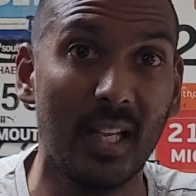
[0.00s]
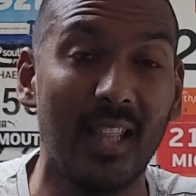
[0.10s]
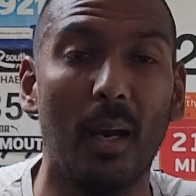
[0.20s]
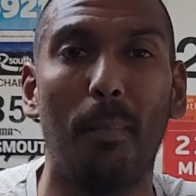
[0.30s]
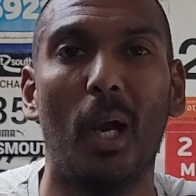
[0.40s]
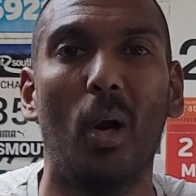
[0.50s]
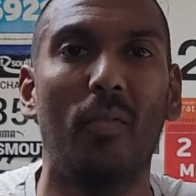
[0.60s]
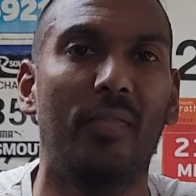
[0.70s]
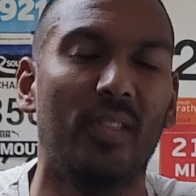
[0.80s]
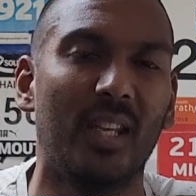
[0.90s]
hit that
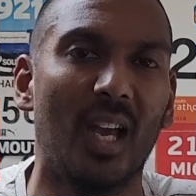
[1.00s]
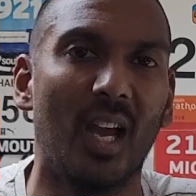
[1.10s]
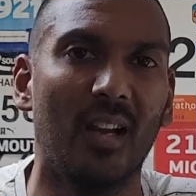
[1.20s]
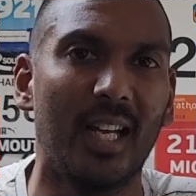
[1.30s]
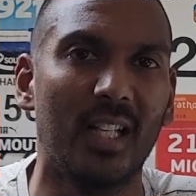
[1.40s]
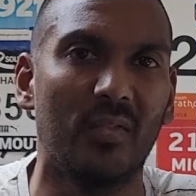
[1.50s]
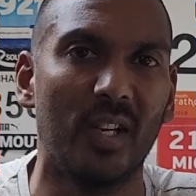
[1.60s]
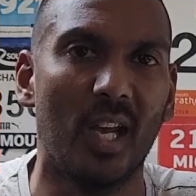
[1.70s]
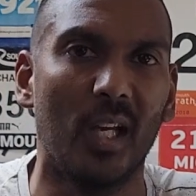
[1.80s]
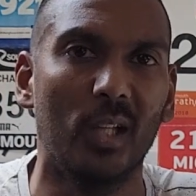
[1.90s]
bell for the latest
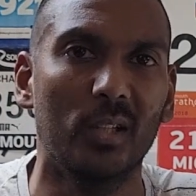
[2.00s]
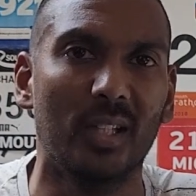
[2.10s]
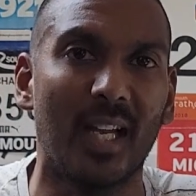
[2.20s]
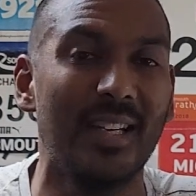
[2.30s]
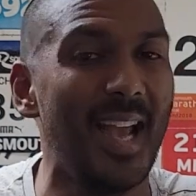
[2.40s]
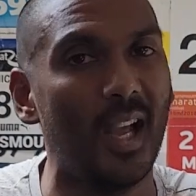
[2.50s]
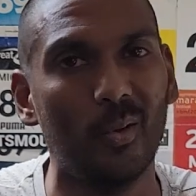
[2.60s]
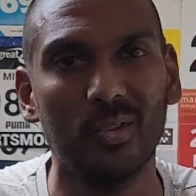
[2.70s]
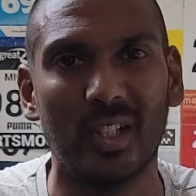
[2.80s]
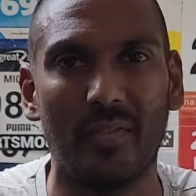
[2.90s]
videos, and yeah,
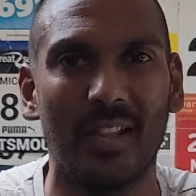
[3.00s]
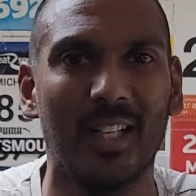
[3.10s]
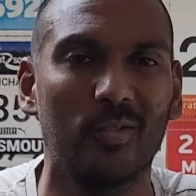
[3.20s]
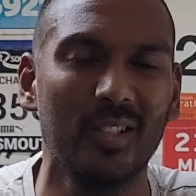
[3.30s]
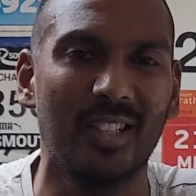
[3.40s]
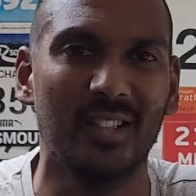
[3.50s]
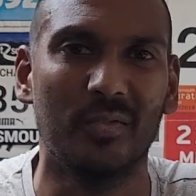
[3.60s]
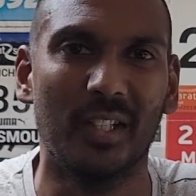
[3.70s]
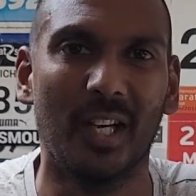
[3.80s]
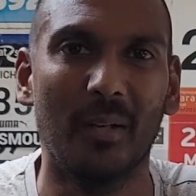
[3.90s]
see you for the next Run
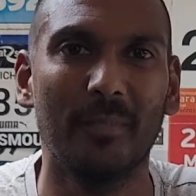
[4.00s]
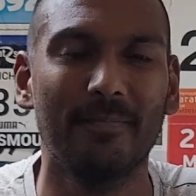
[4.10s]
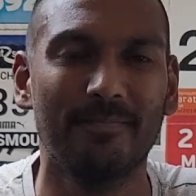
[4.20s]
Testers video.